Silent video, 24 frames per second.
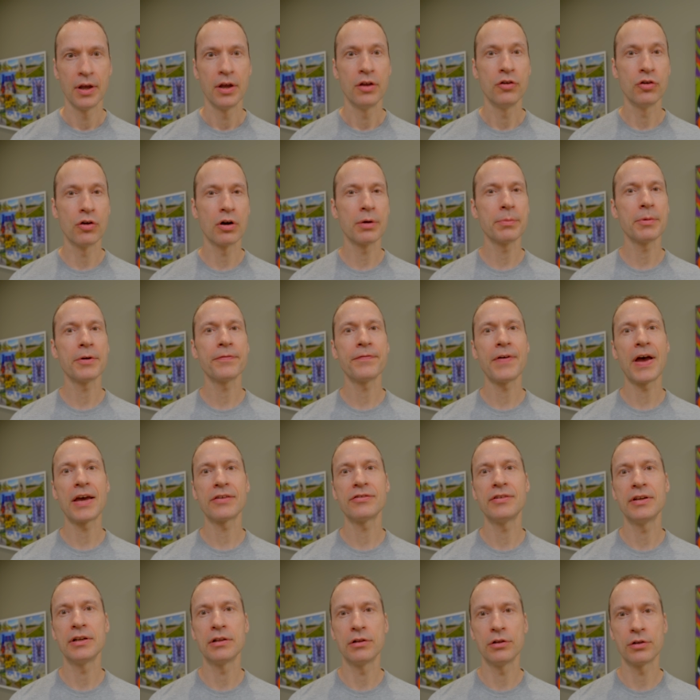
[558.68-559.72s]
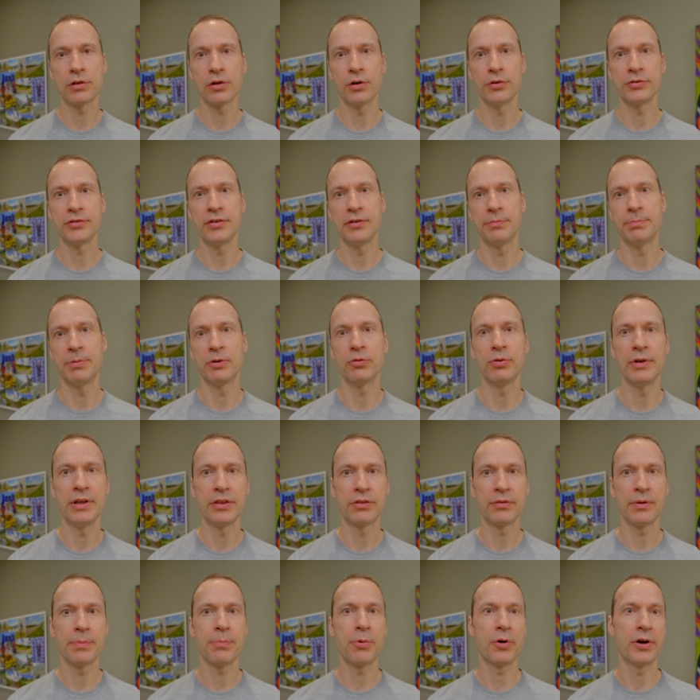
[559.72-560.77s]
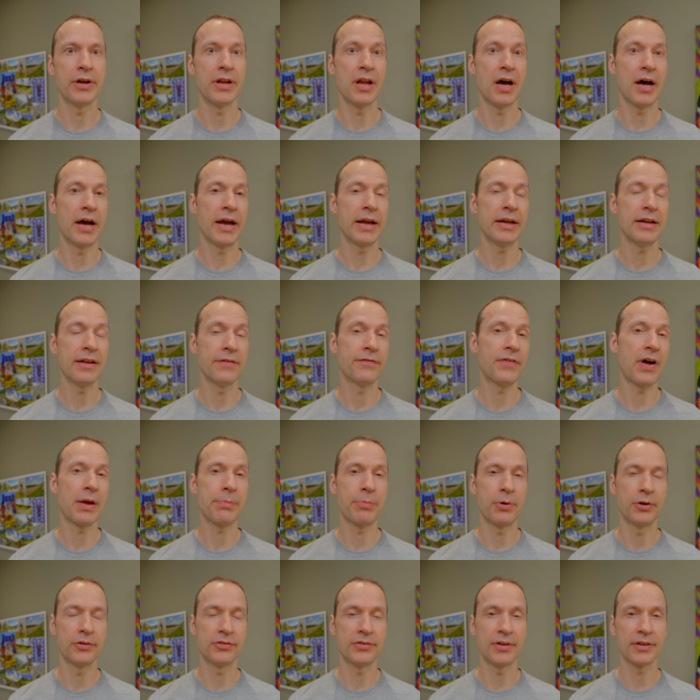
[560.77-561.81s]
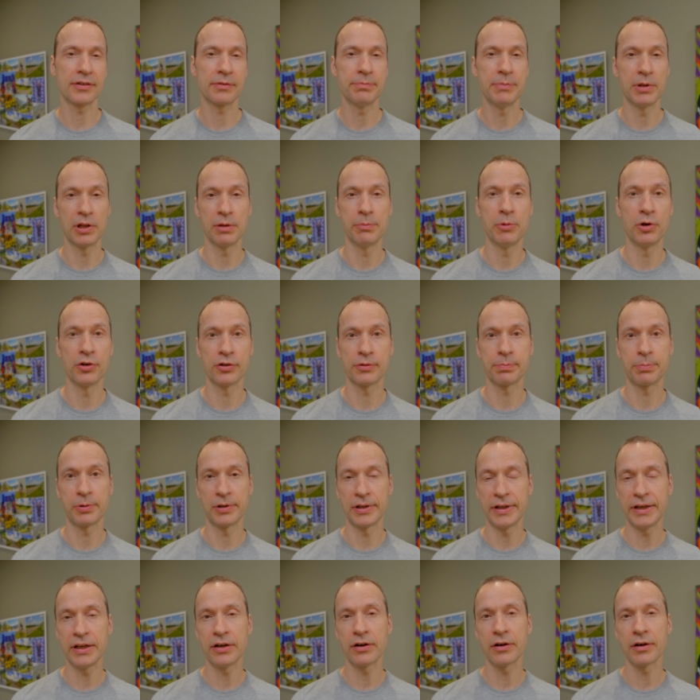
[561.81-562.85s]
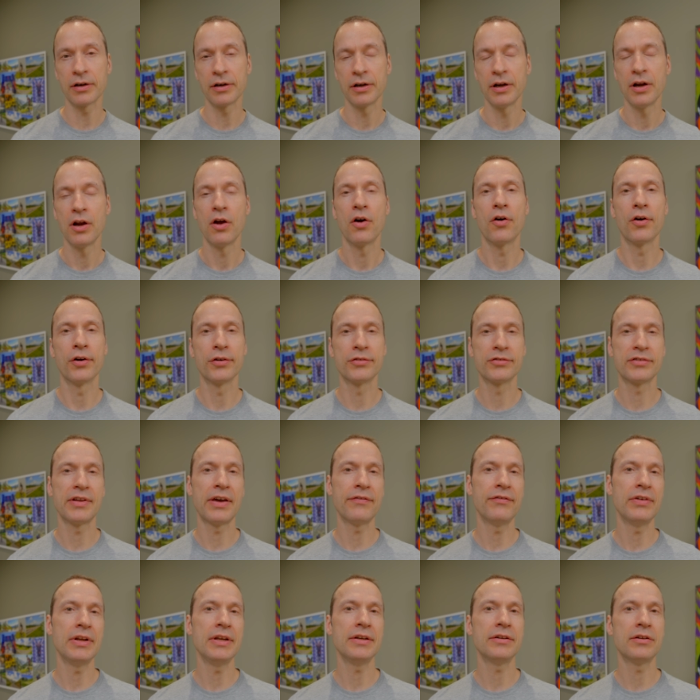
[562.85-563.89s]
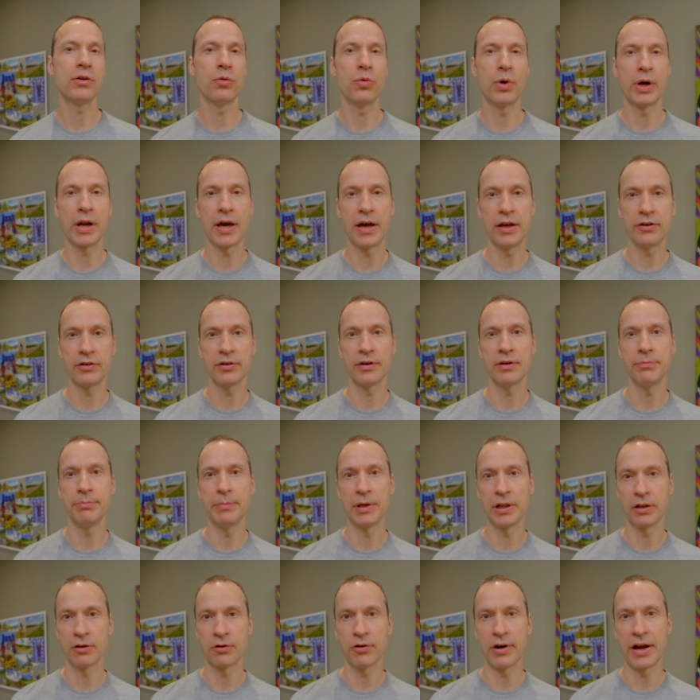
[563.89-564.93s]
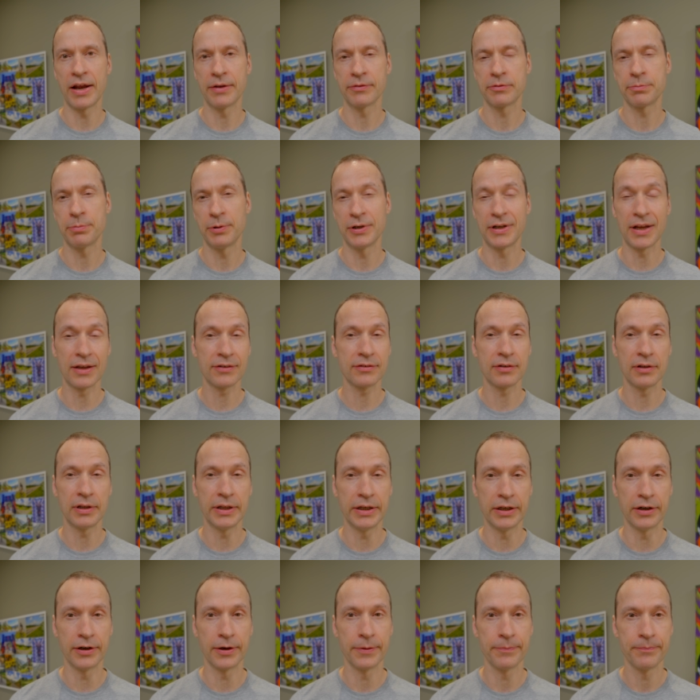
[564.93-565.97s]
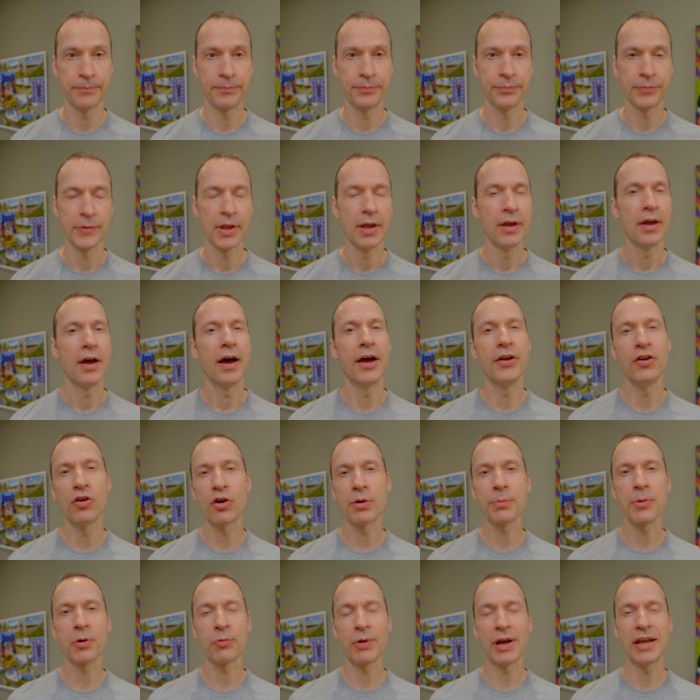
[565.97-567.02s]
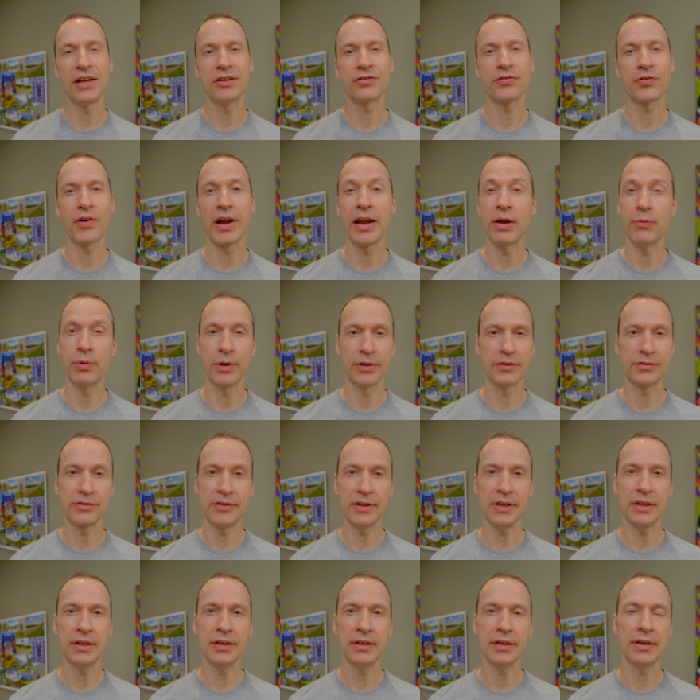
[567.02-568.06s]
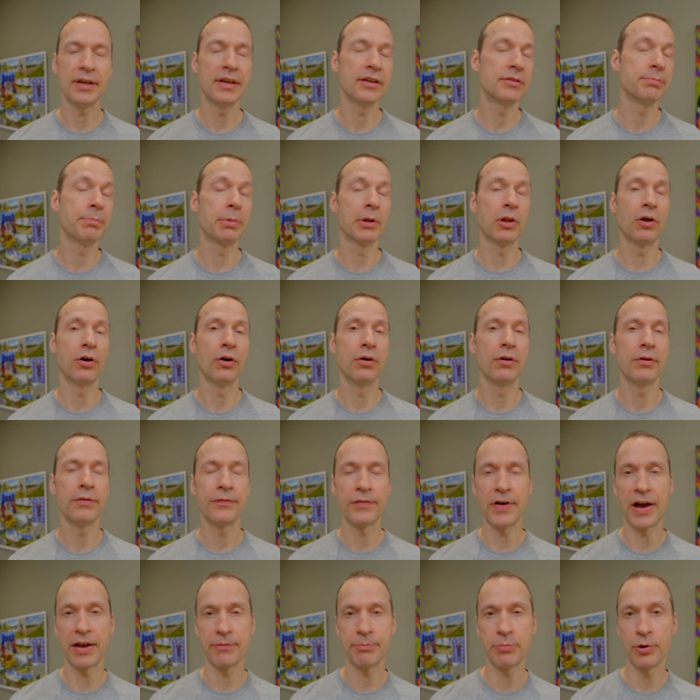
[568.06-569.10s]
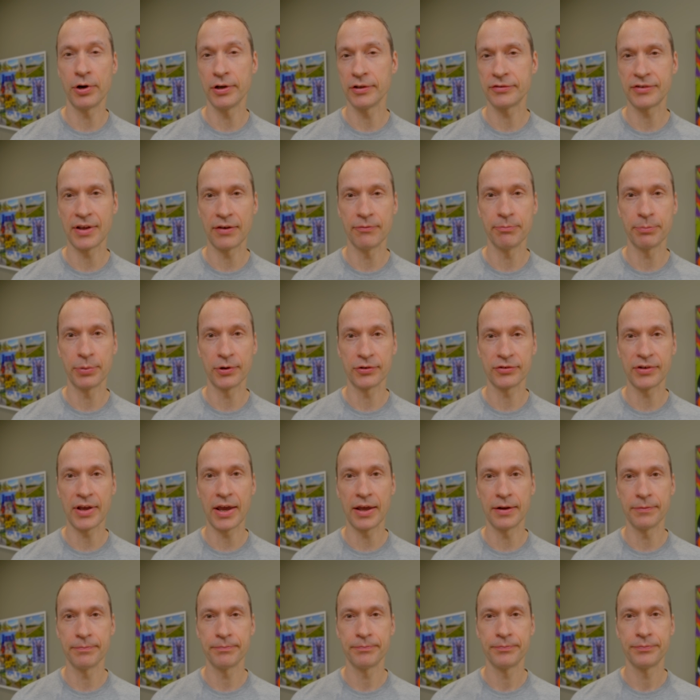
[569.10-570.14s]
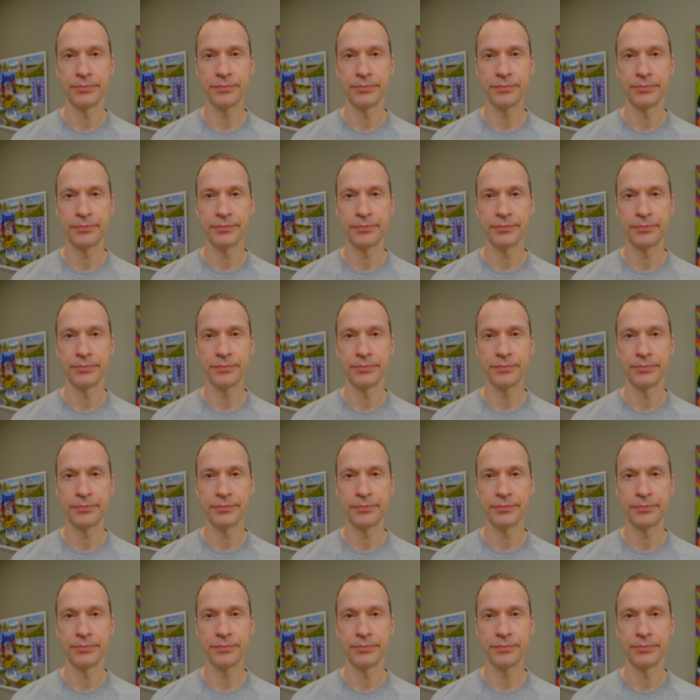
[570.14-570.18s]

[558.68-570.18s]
Normal fasting glucose is between 3.9 and 5.6 millimoles per liter, or 70 to 100 milligrams per deciliter. A normal range for A1C is below 5.7%.